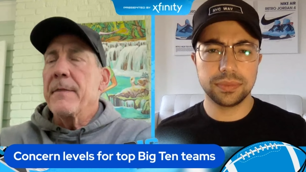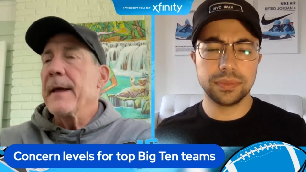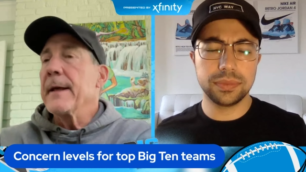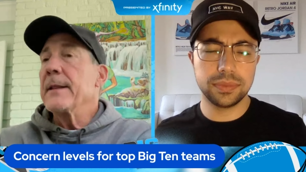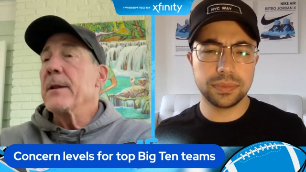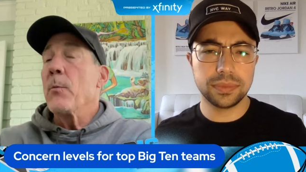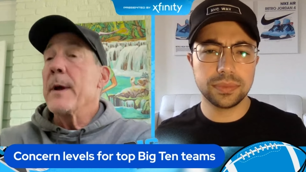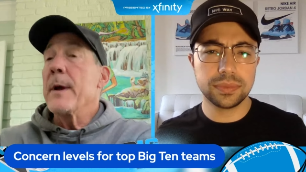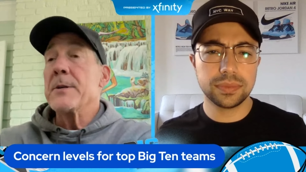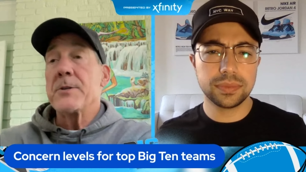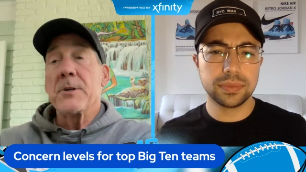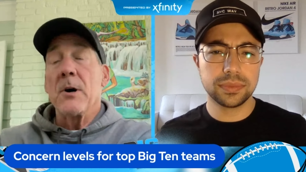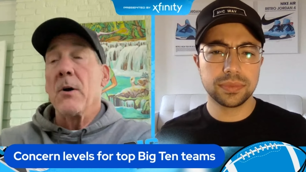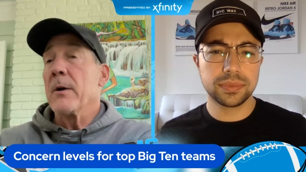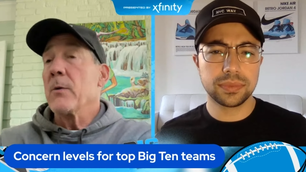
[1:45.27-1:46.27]
Speaker 1: thing that we
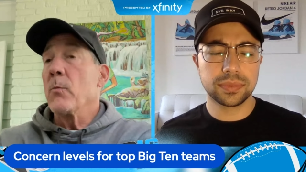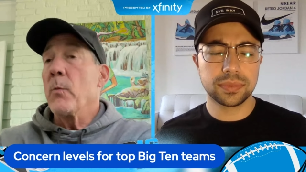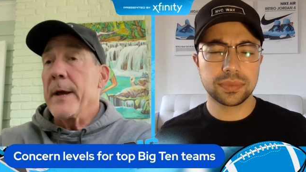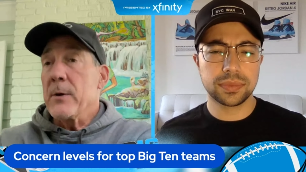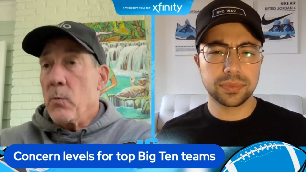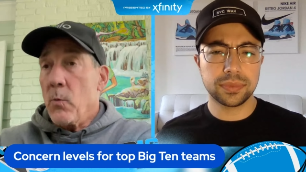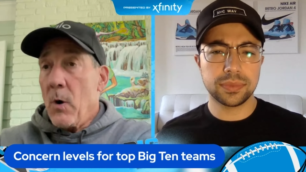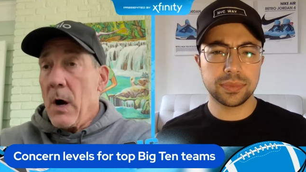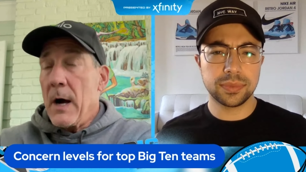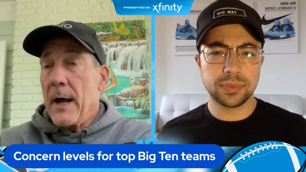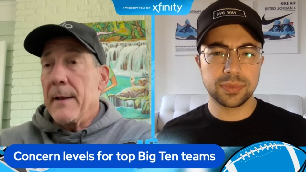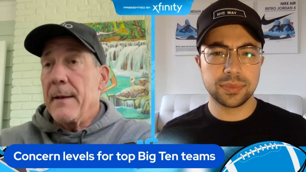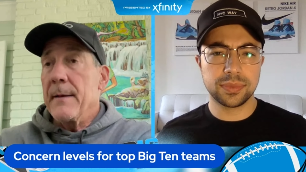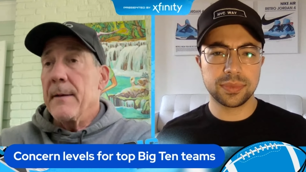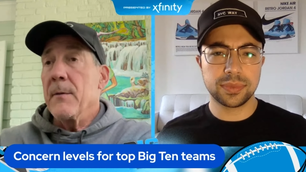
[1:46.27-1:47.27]
saw in week
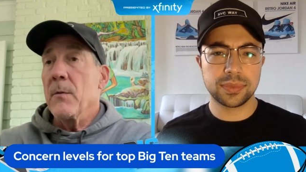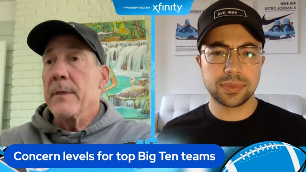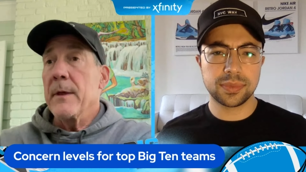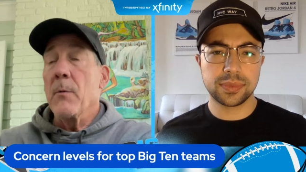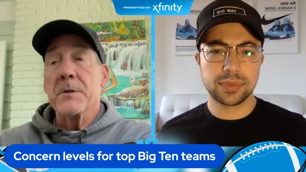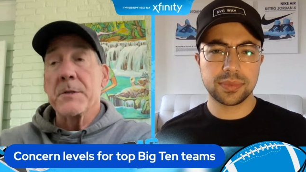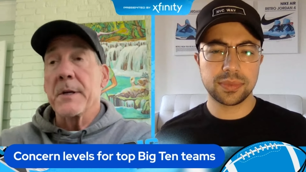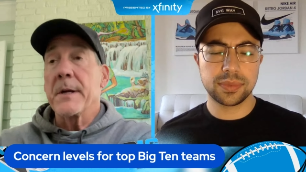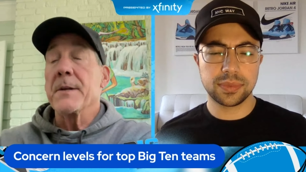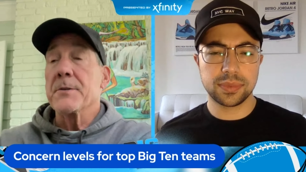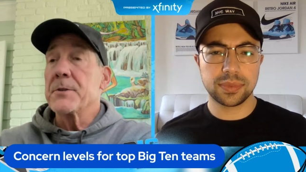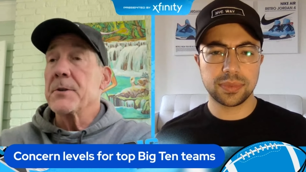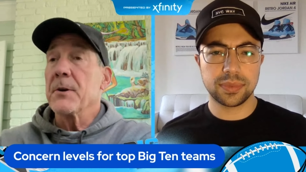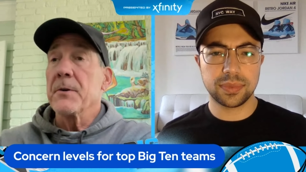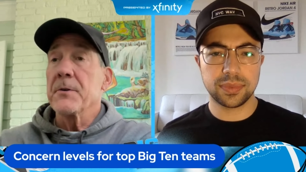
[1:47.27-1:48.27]
one that was a
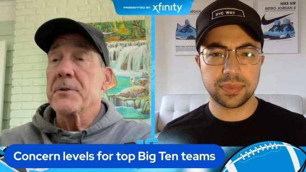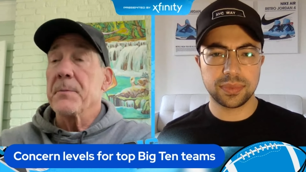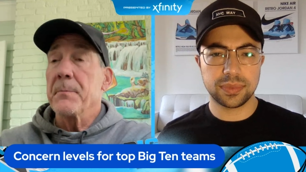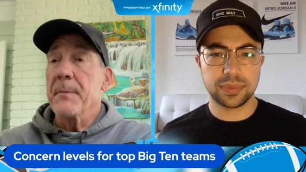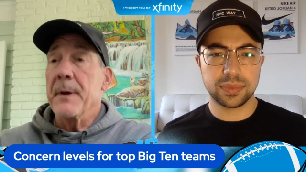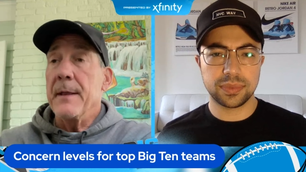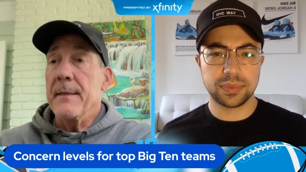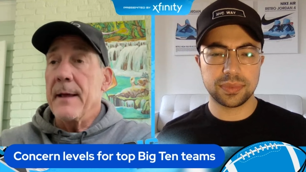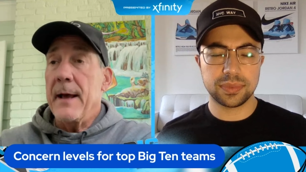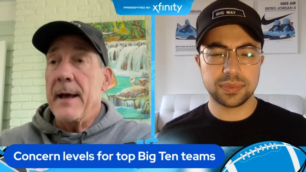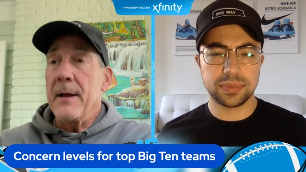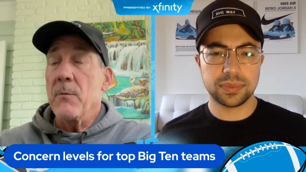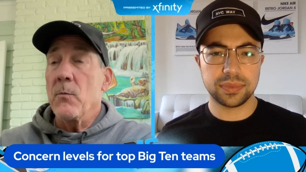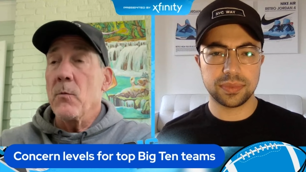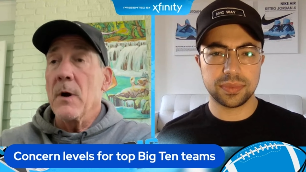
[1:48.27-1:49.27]
concern to me
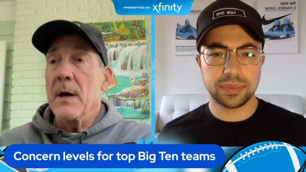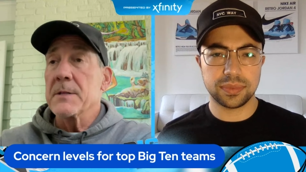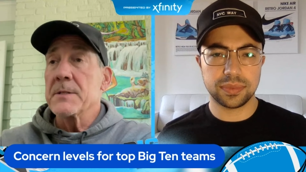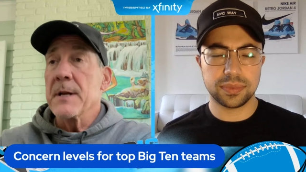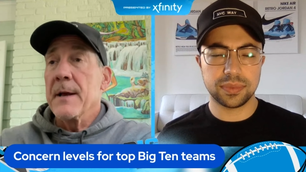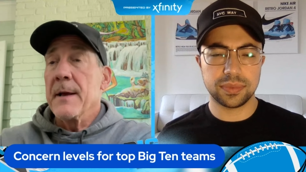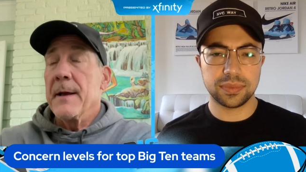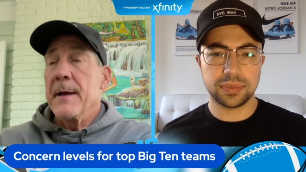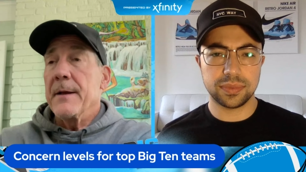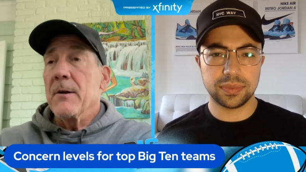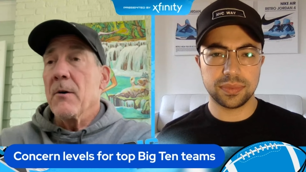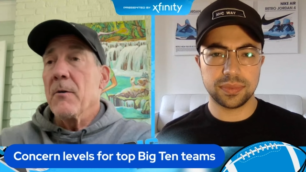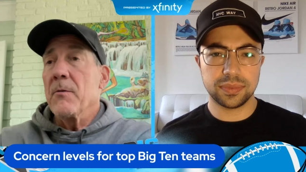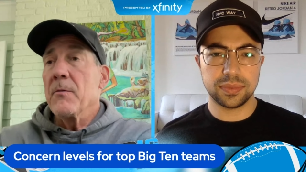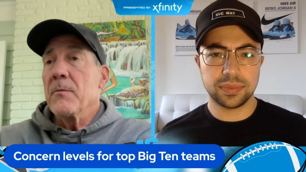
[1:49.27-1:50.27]
then was, you
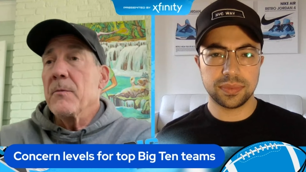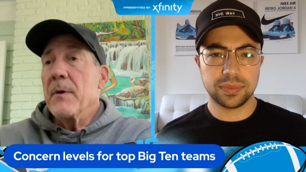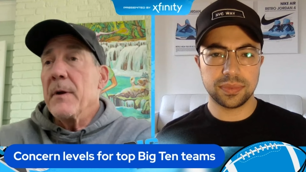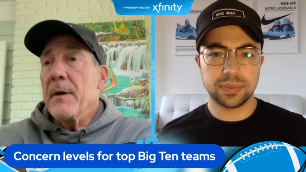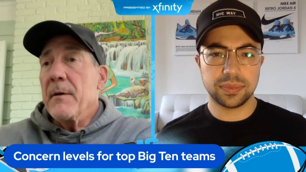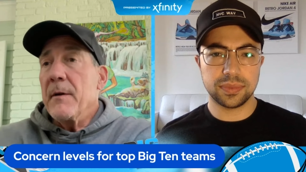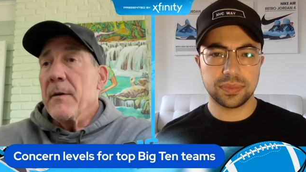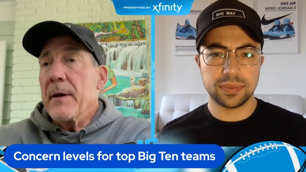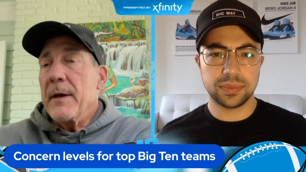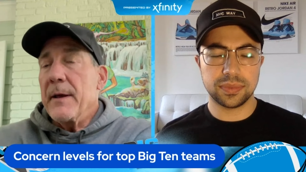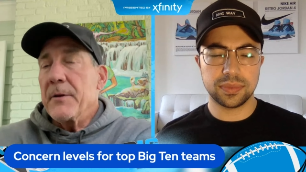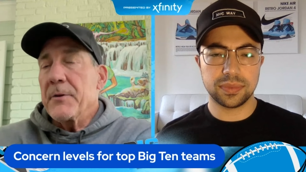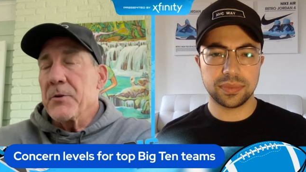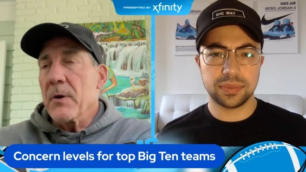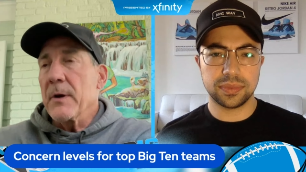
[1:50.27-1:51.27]
know,
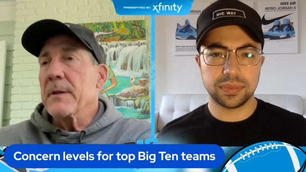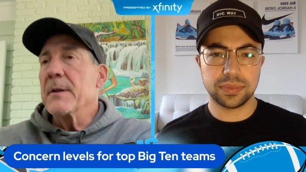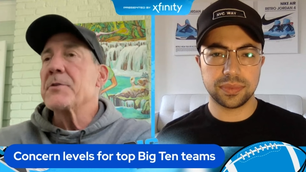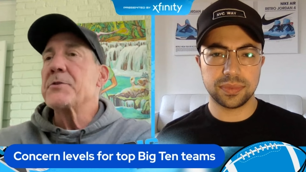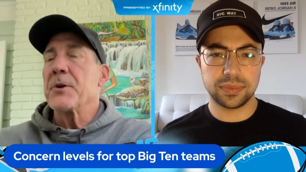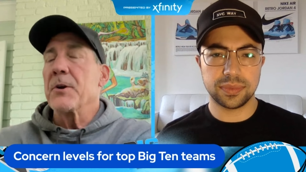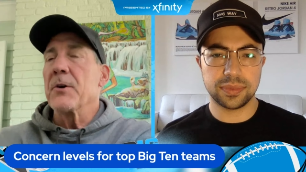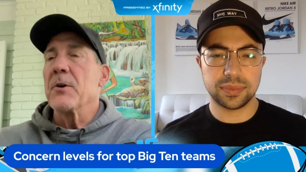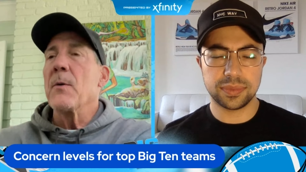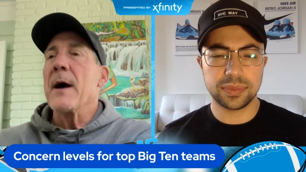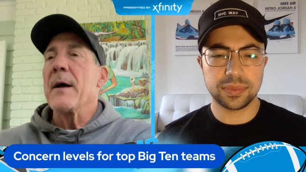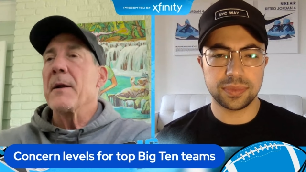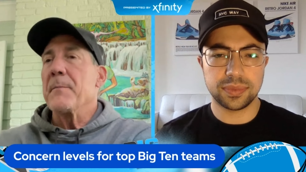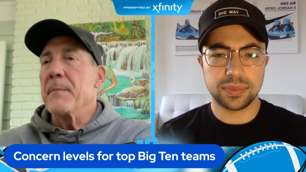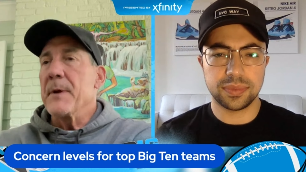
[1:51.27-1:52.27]
during this
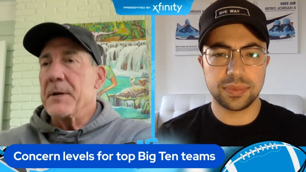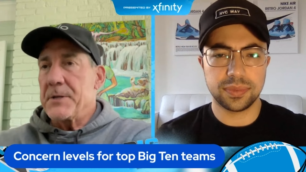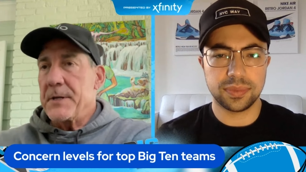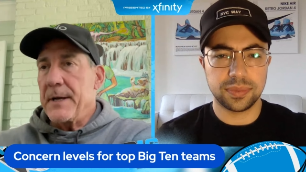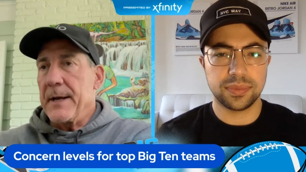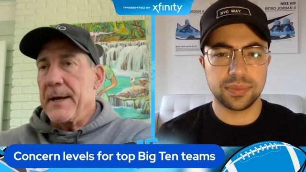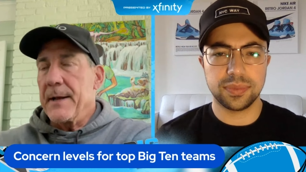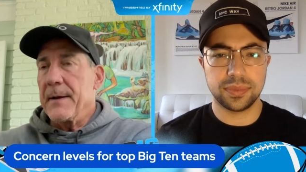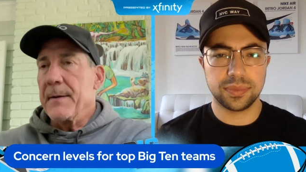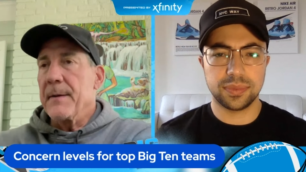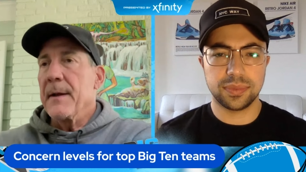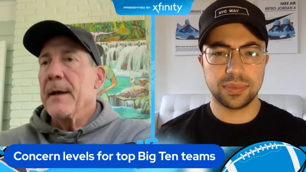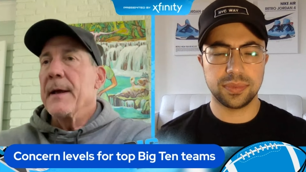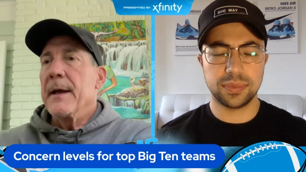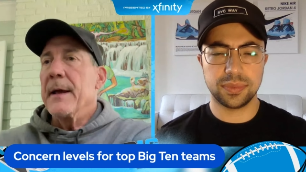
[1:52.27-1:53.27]
turnaround at Michigan
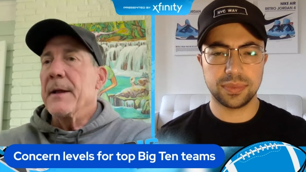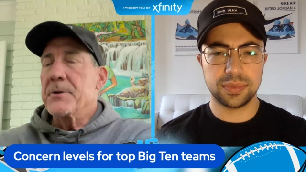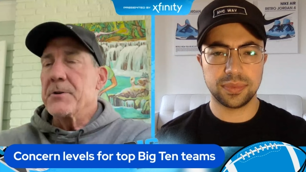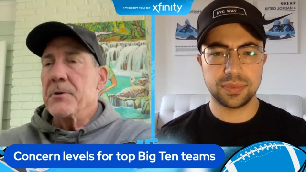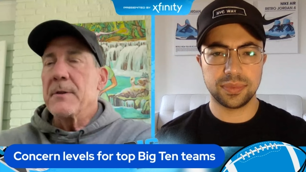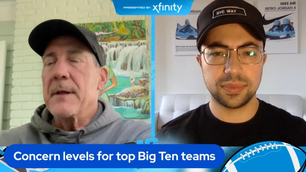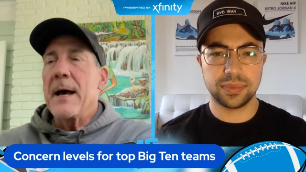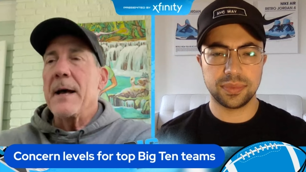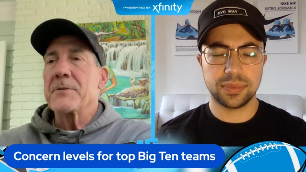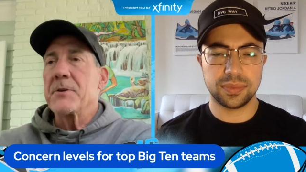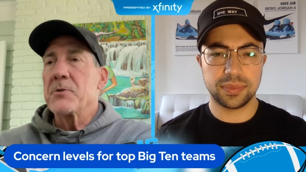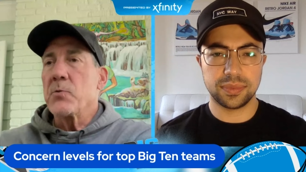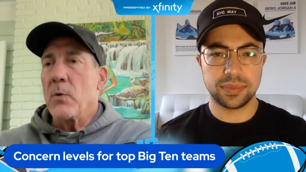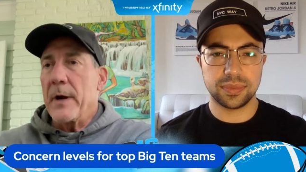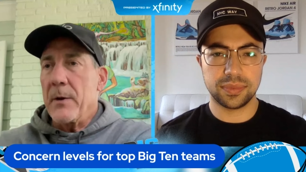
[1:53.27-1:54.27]
in
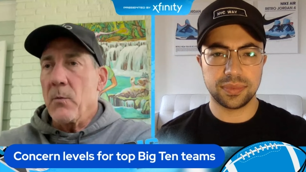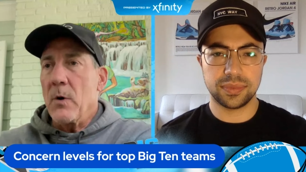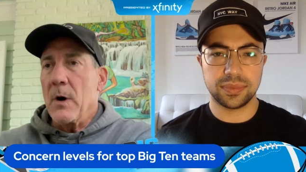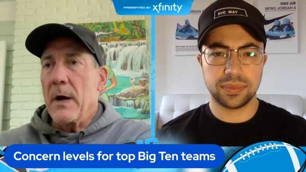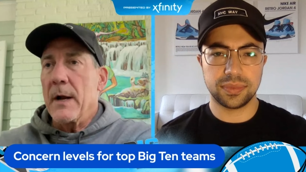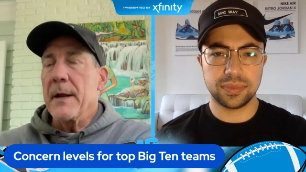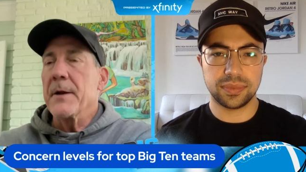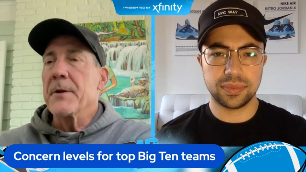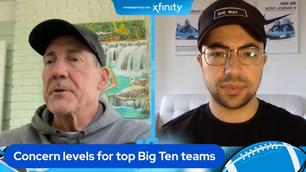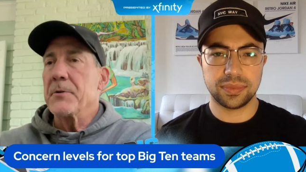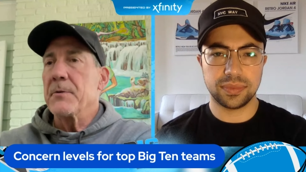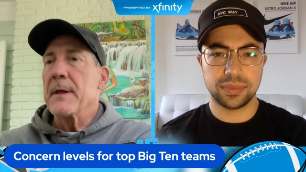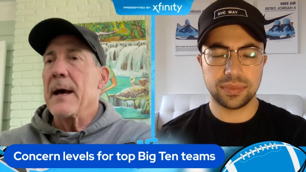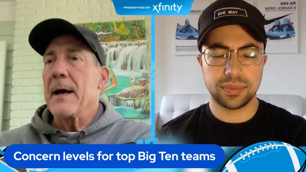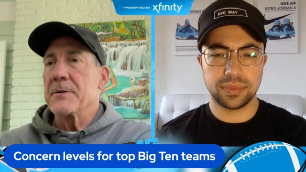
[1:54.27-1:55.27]
2021 and
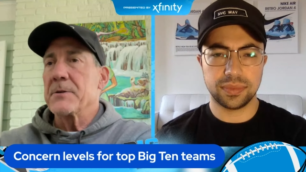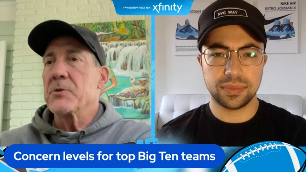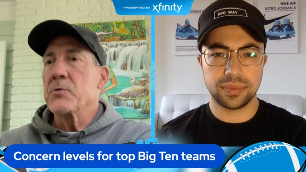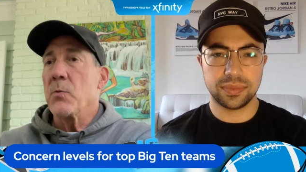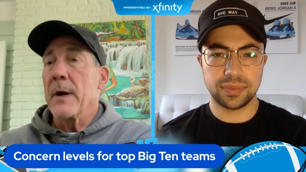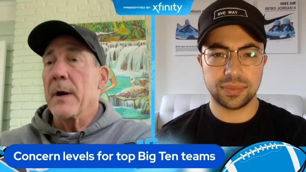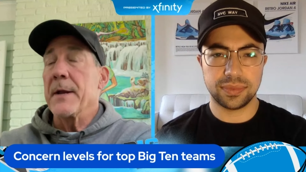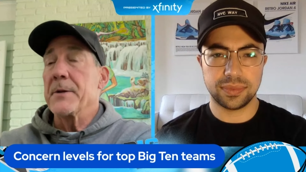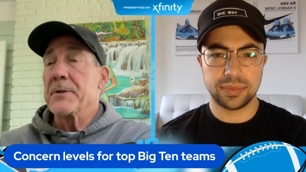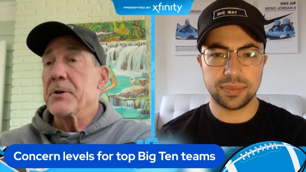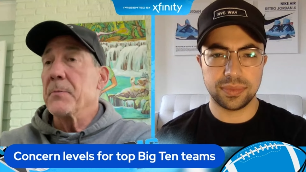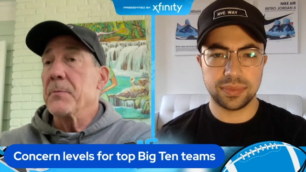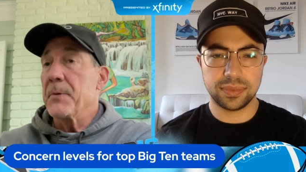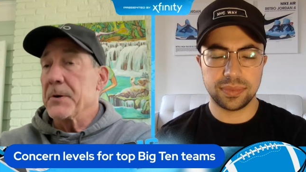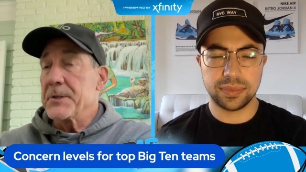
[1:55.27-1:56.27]
2022
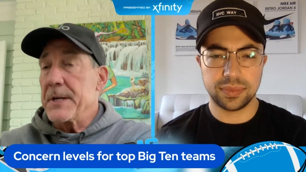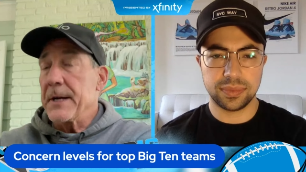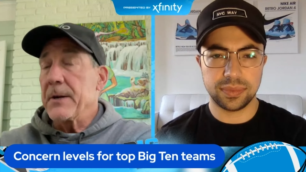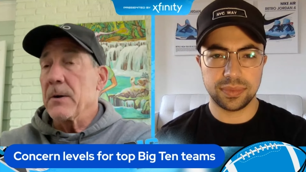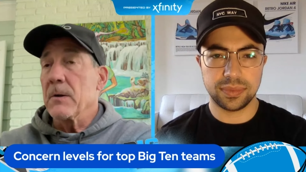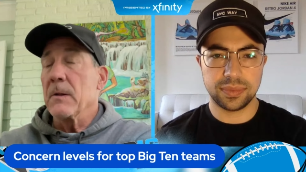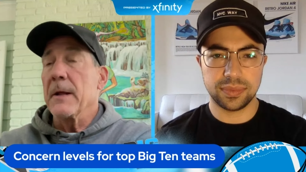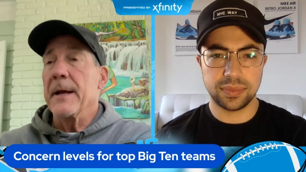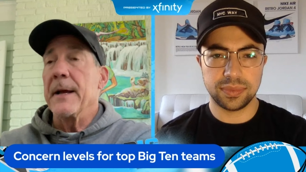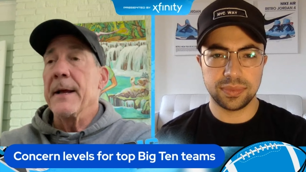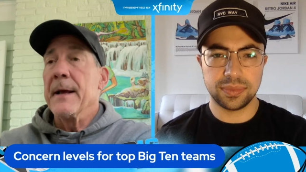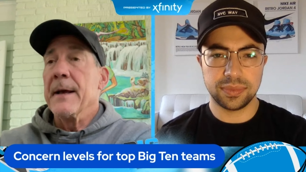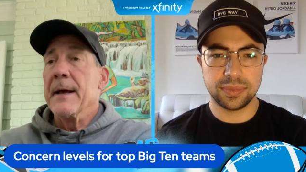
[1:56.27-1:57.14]
particularly,